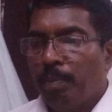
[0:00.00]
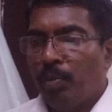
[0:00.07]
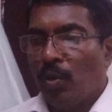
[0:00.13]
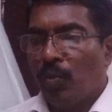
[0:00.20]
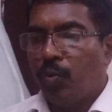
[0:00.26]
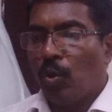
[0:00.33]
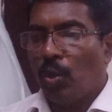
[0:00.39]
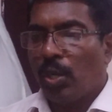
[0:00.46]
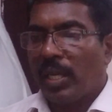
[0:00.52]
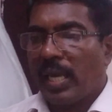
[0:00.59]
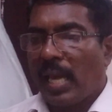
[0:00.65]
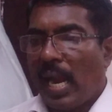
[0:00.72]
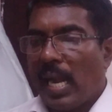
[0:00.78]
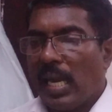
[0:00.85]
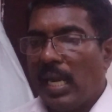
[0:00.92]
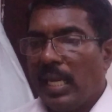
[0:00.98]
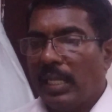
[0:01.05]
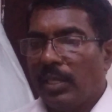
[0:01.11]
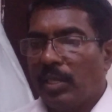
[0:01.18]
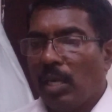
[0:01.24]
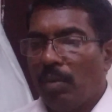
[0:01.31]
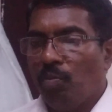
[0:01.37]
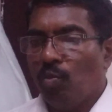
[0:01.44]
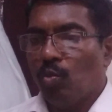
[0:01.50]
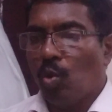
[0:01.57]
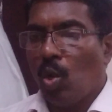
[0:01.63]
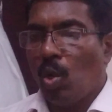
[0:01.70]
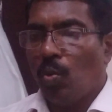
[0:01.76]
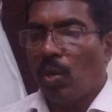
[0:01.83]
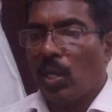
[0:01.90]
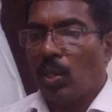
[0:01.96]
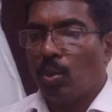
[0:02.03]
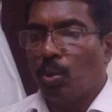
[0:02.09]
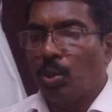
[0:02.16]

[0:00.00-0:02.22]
before handling them over